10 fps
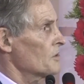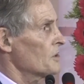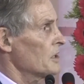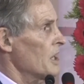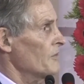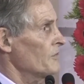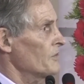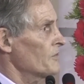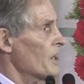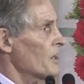the love
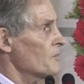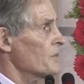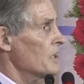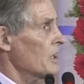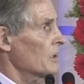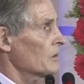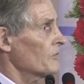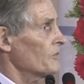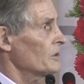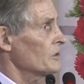of thy being
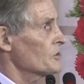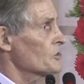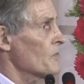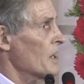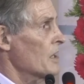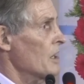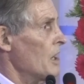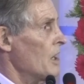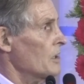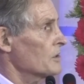fills my
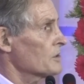heart.